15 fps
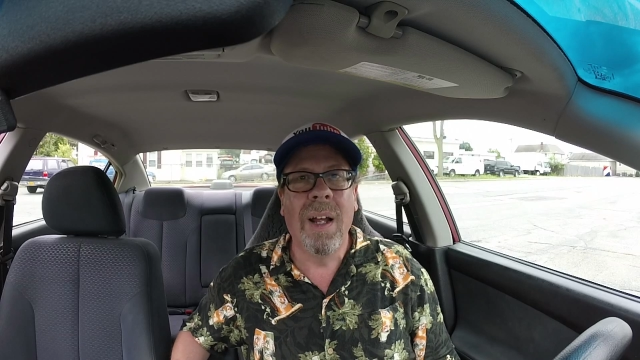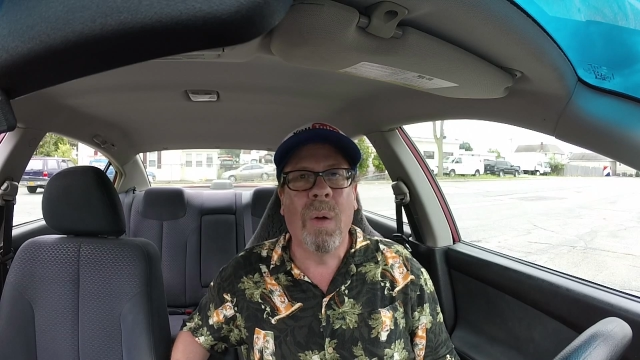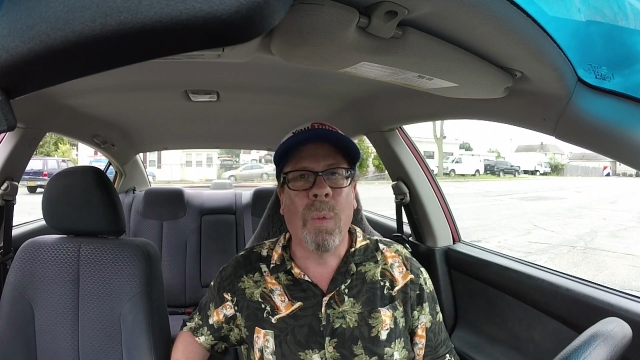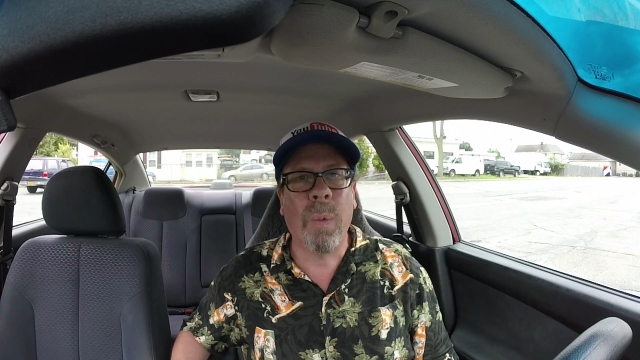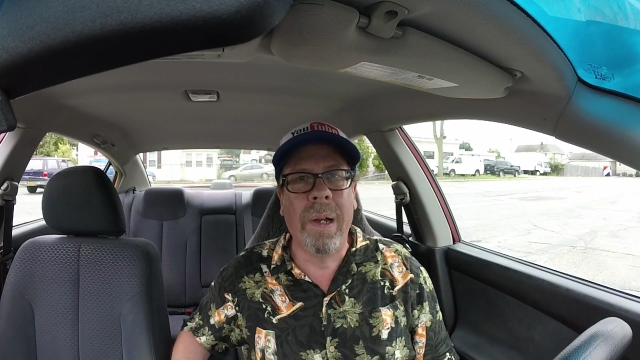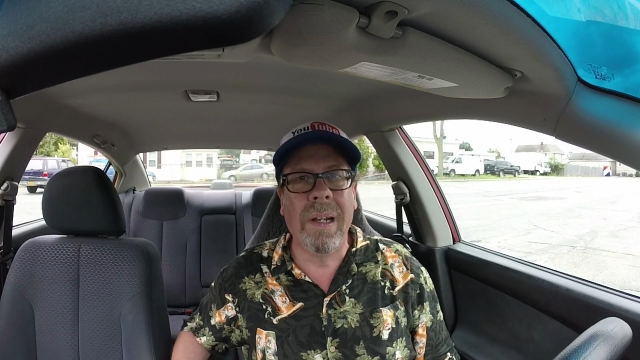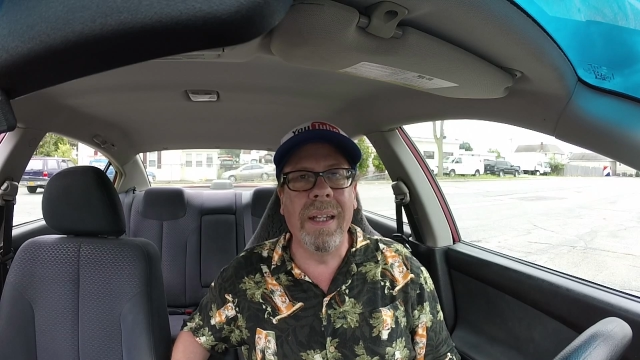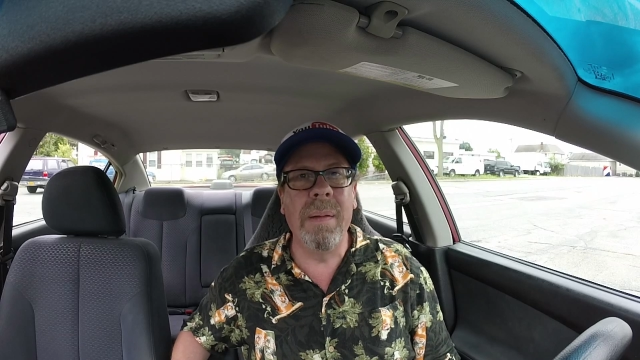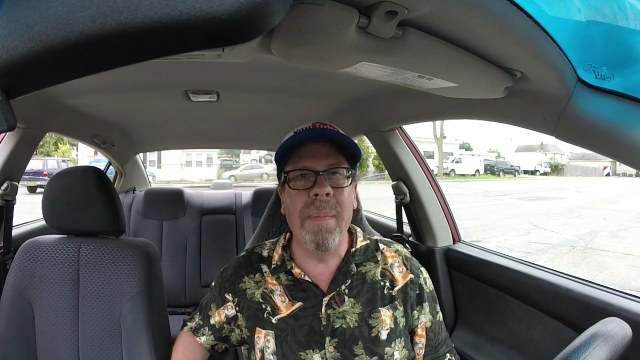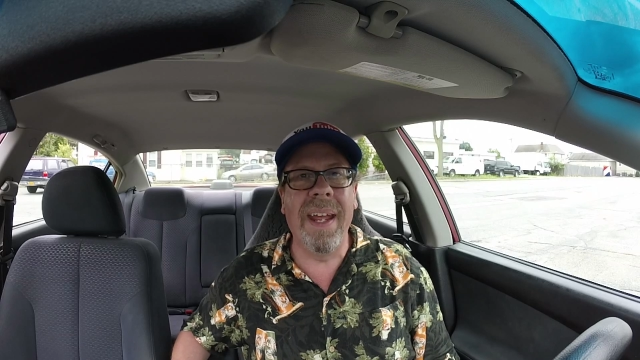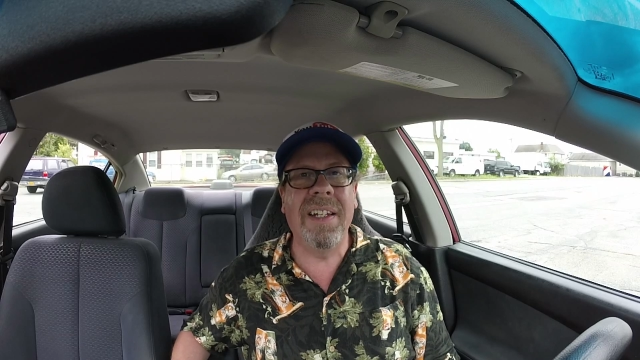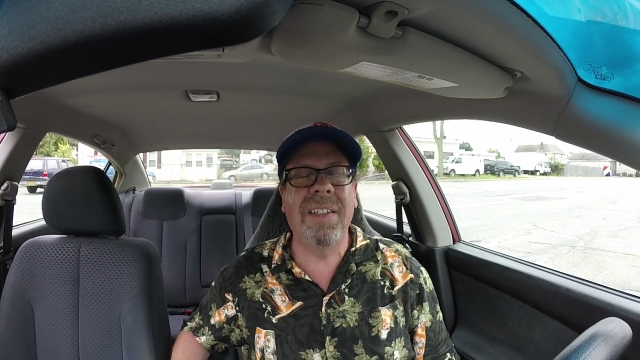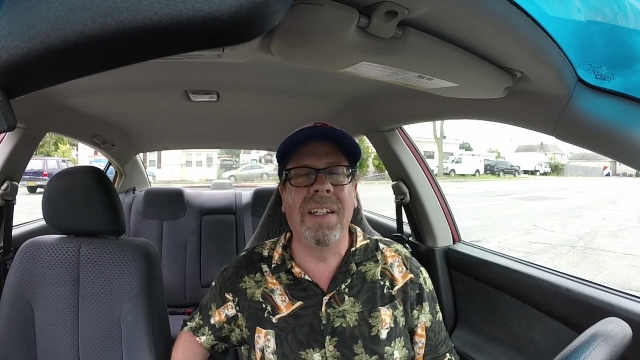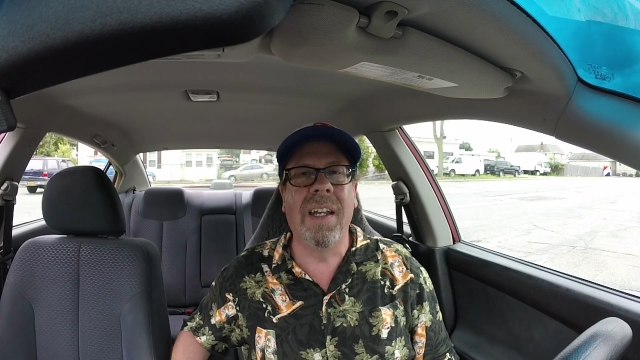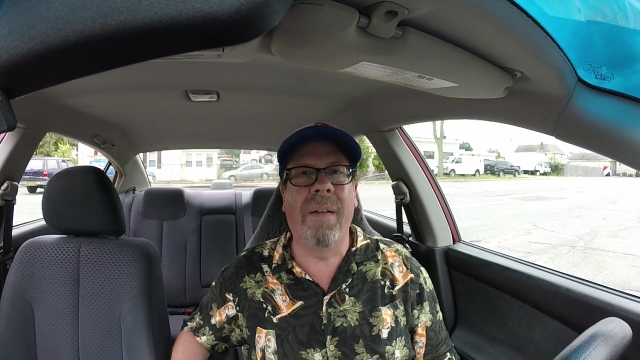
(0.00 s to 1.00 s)
really
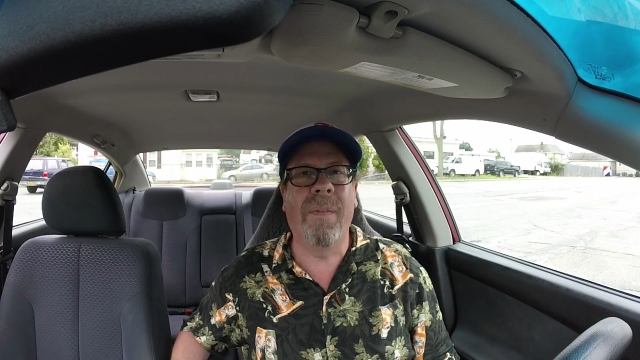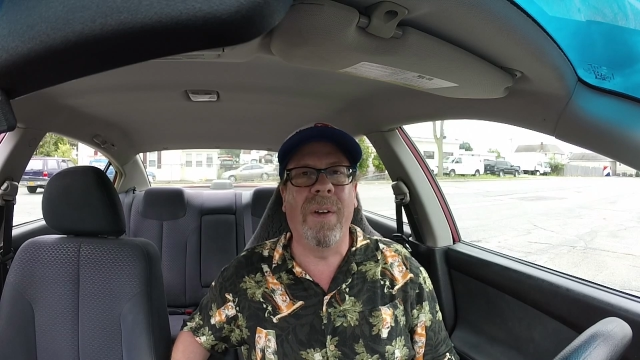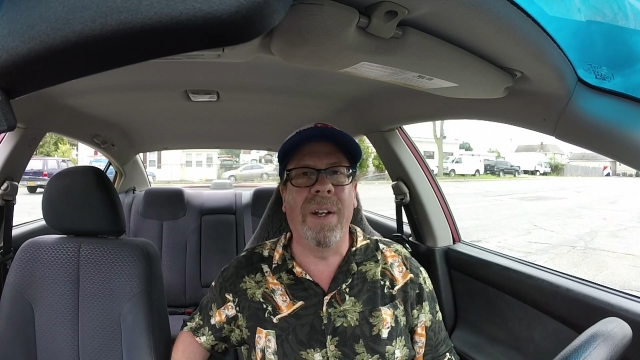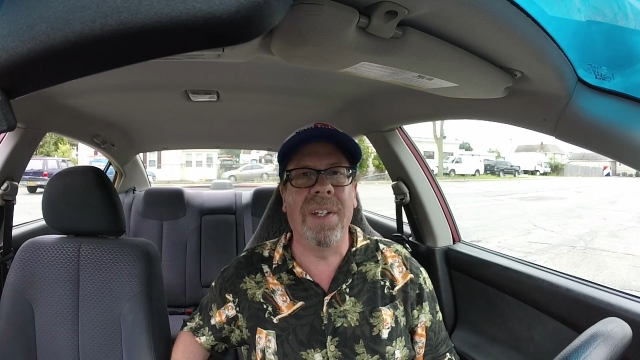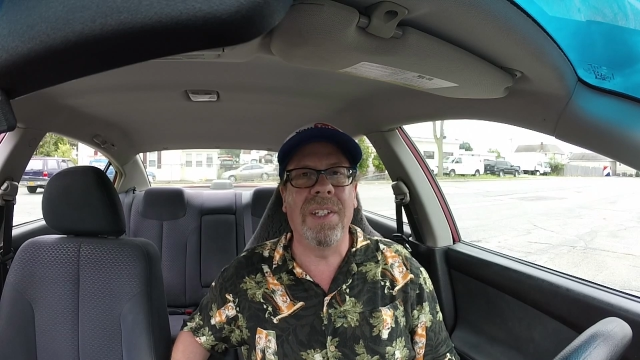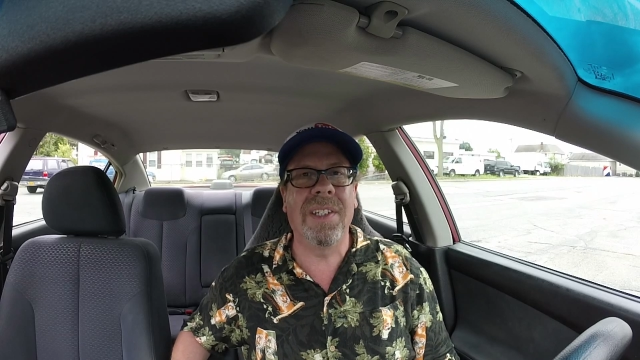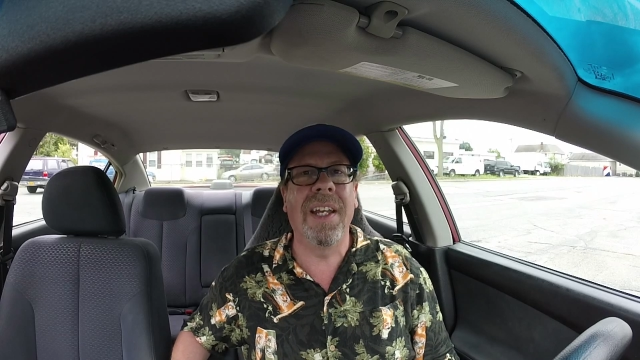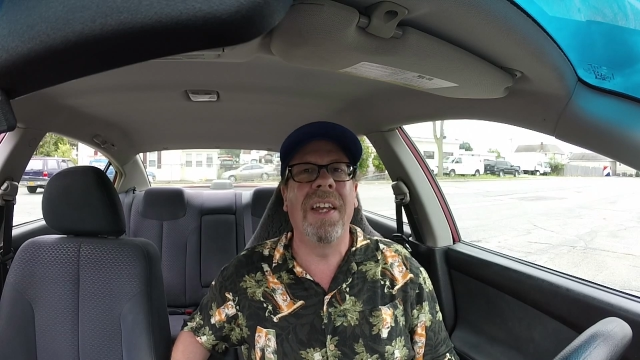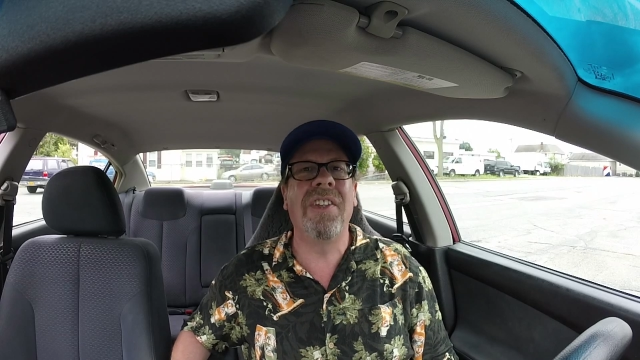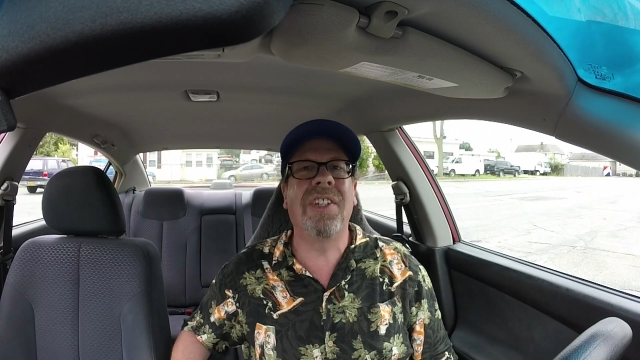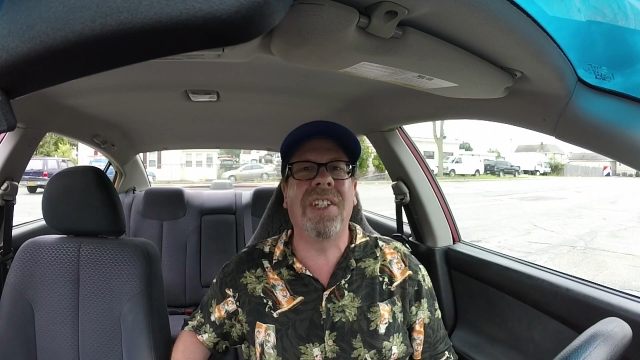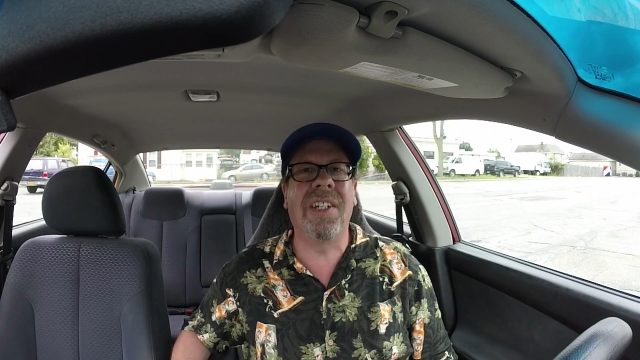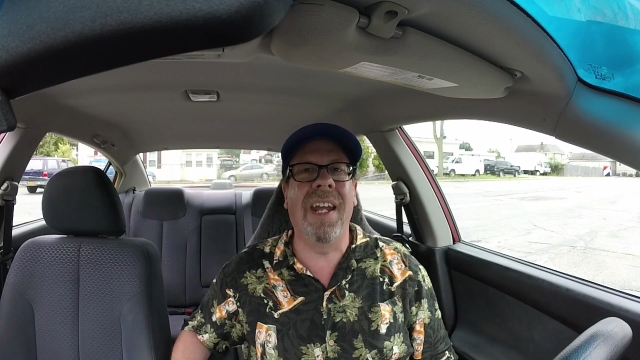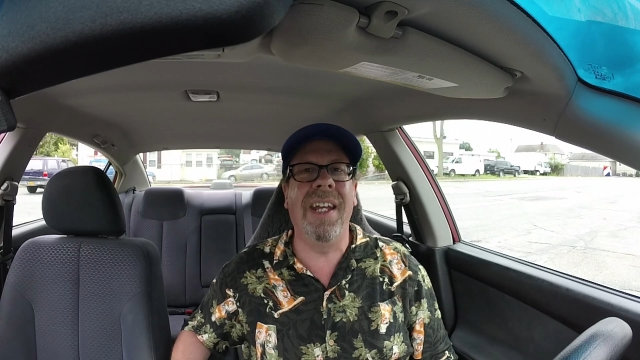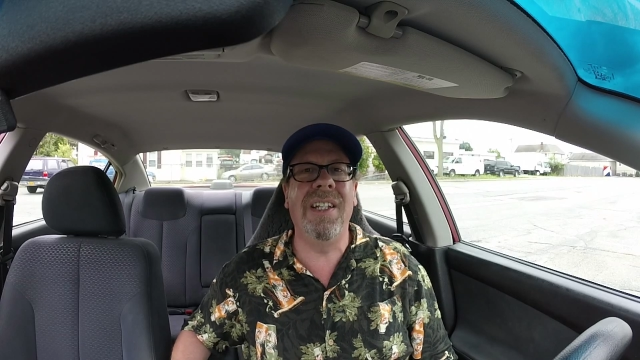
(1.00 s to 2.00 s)
makes a difference.
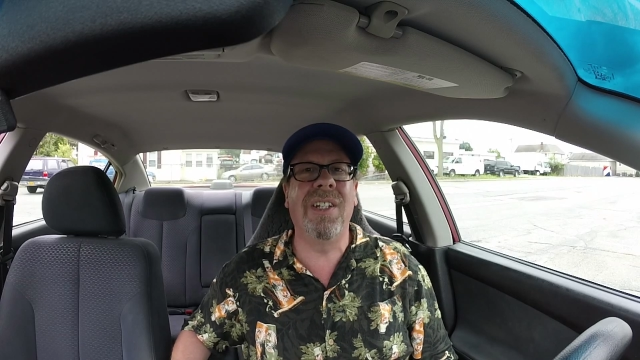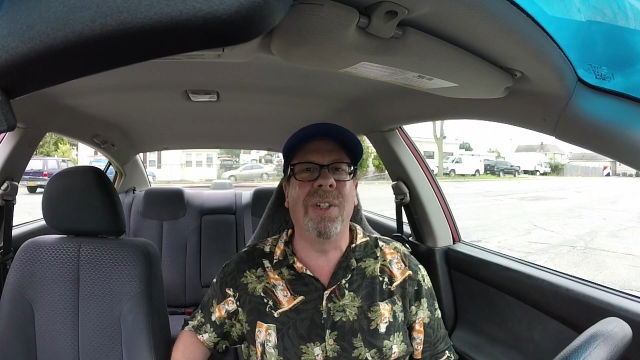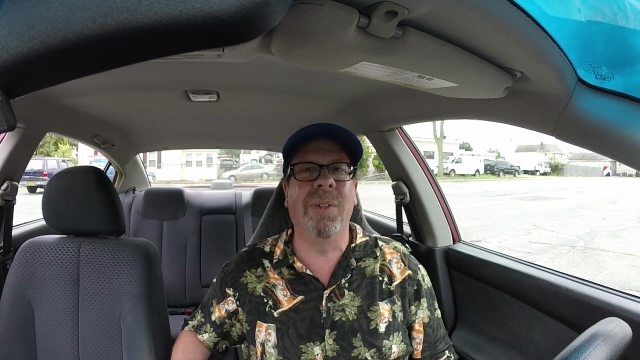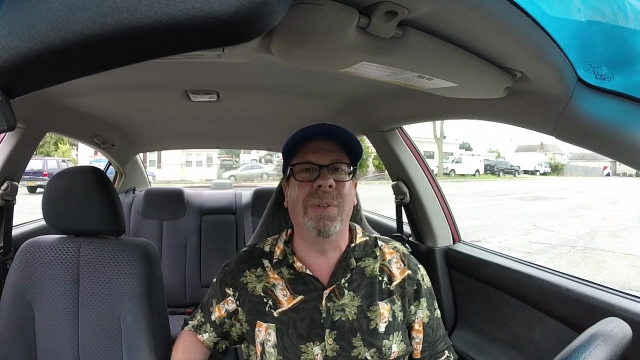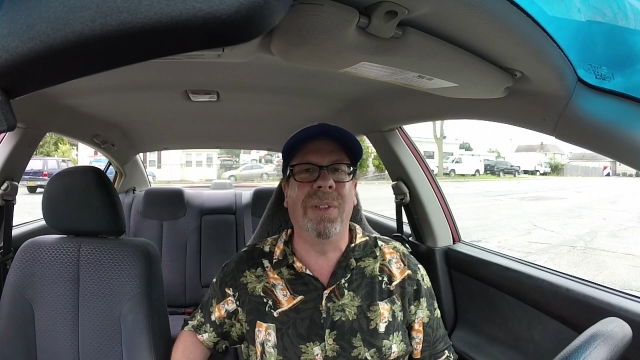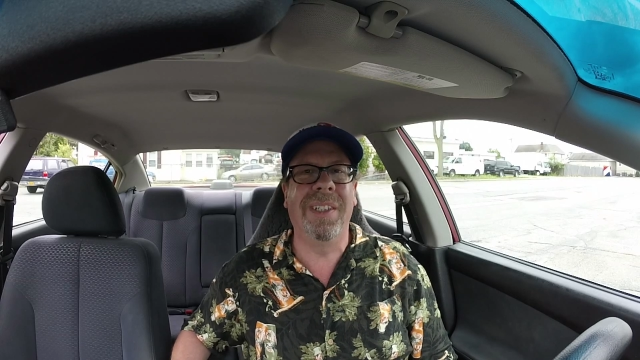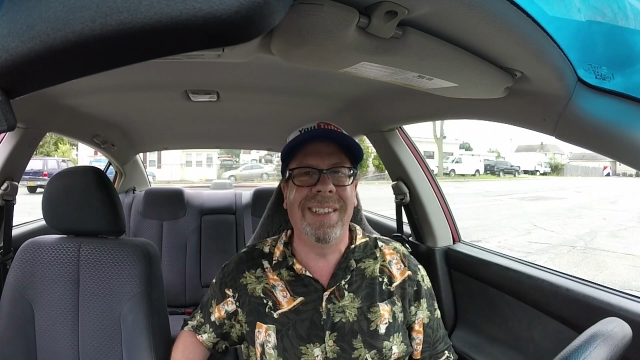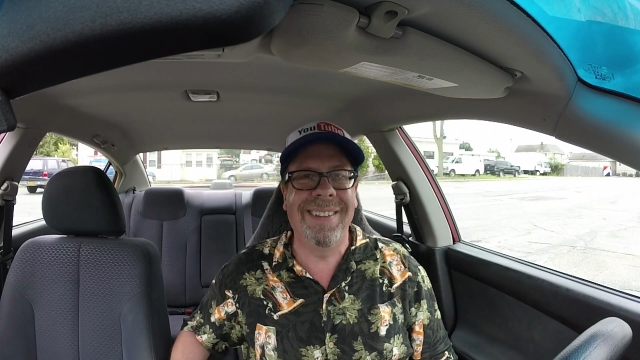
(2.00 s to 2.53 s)
Stay tuned.